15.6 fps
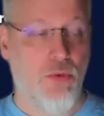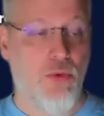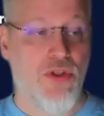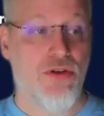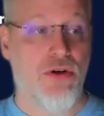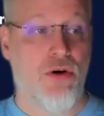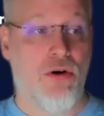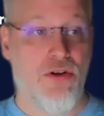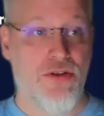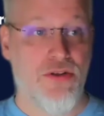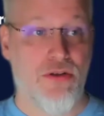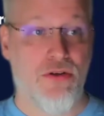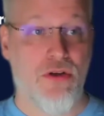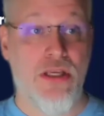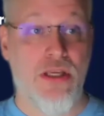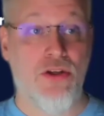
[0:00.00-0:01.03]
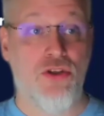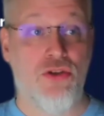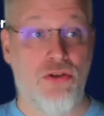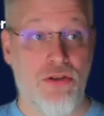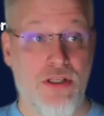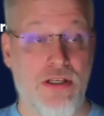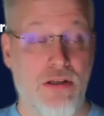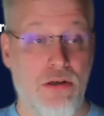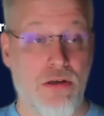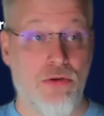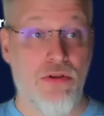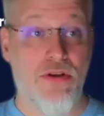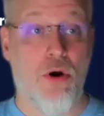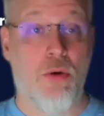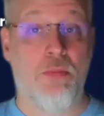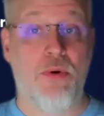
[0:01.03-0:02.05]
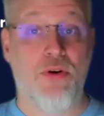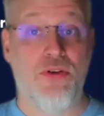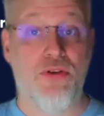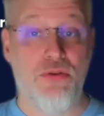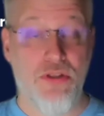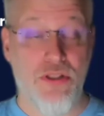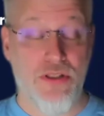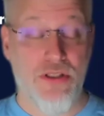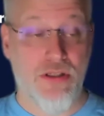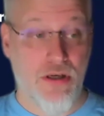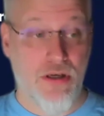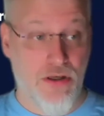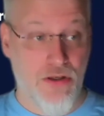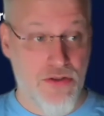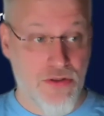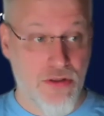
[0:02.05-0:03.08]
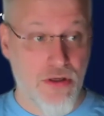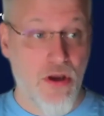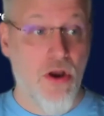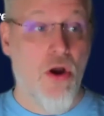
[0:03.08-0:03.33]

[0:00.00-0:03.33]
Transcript: which also should include the opportunity cost